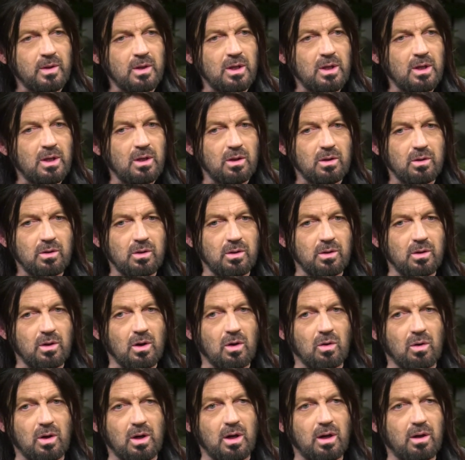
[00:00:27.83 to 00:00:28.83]
Mm-hmm. You
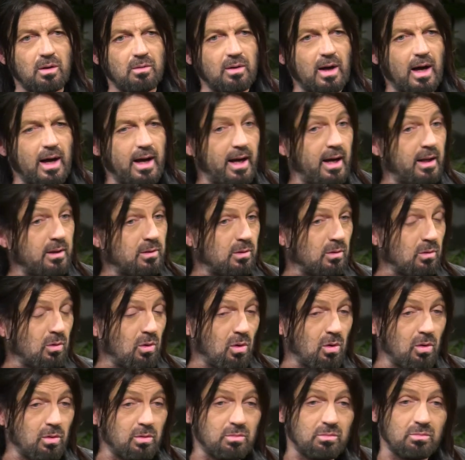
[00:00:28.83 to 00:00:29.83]
know, I had the
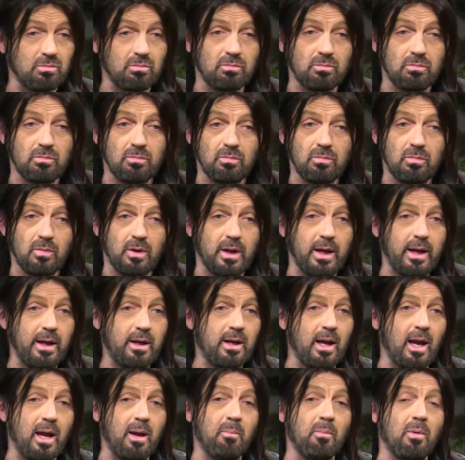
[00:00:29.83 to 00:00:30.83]
Lord, He
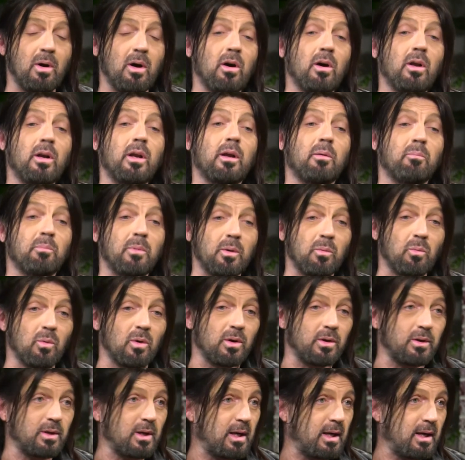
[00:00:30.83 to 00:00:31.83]
came hunting me
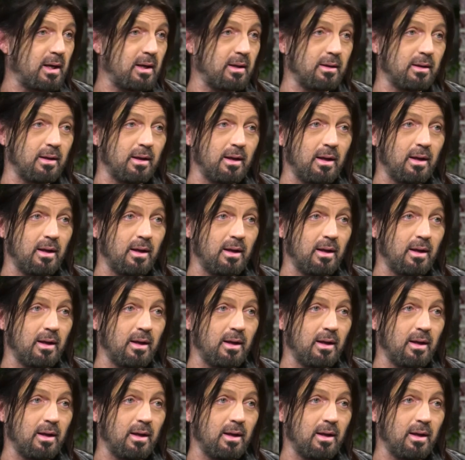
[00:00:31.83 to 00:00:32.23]
one night.